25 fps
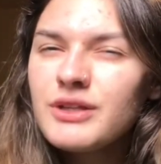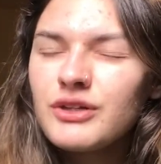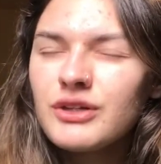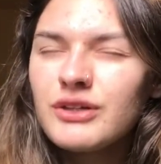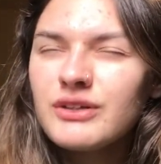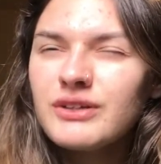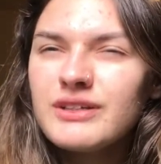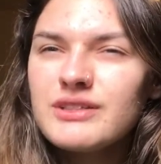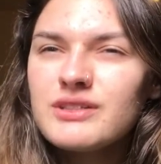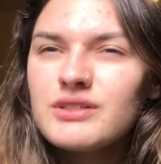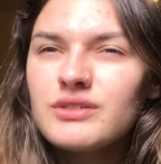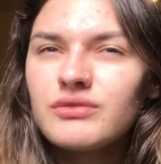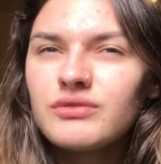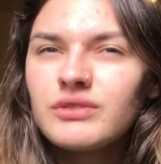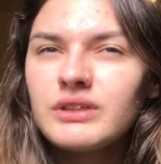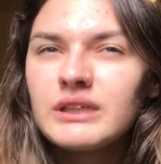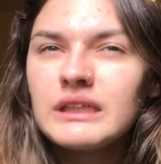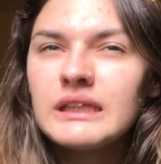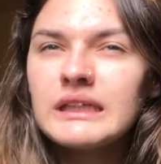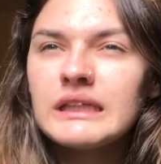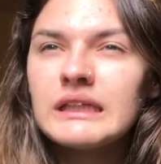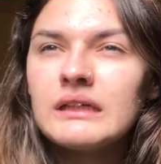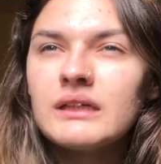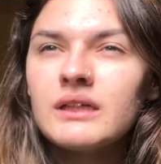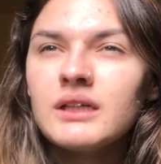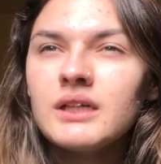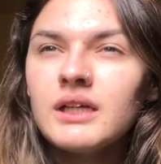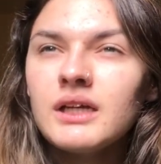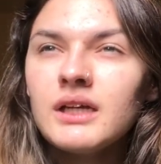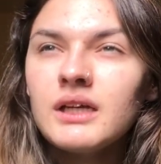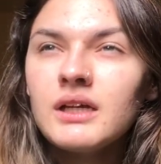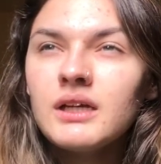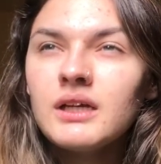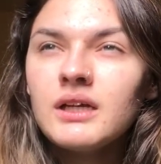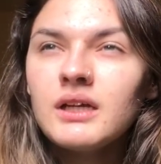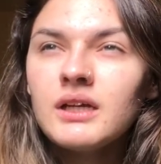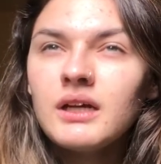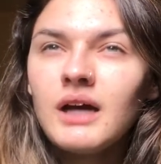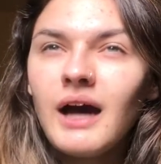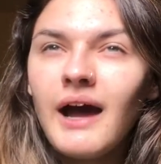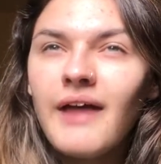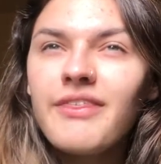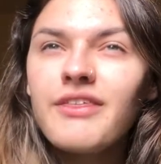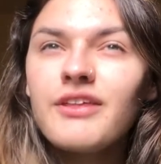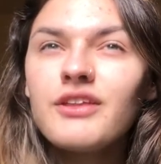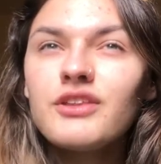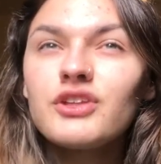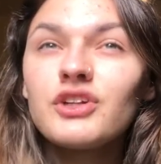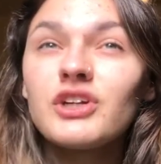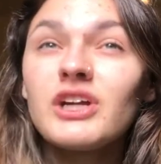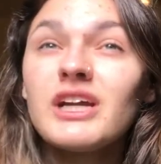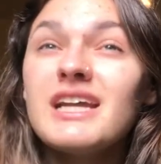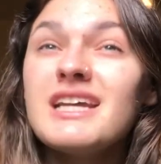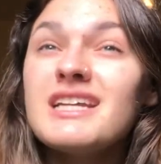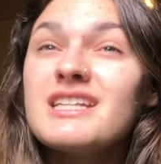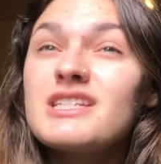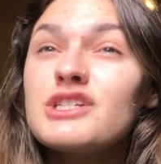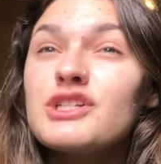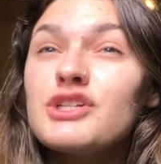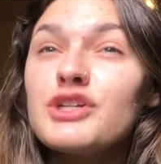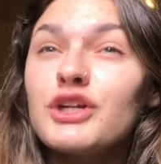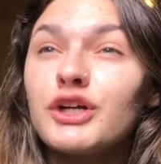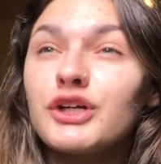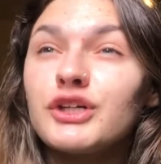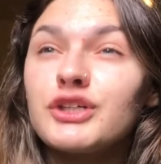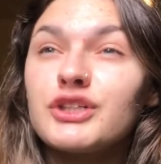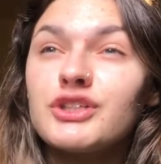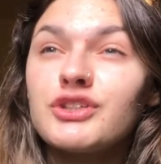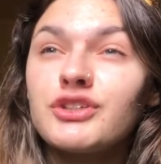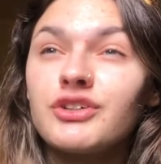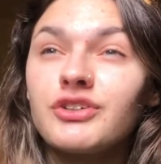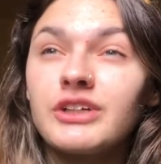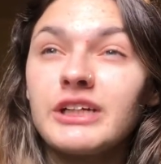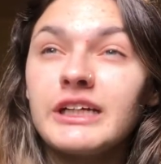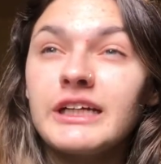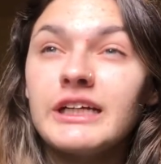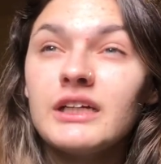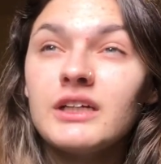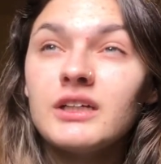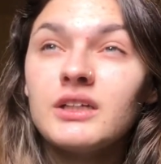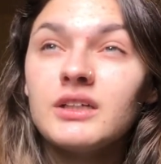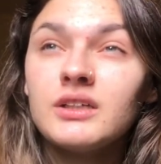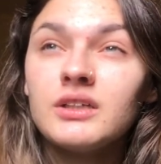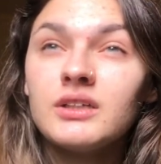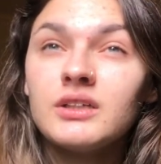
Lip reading: There isn't really, I think there is a nursery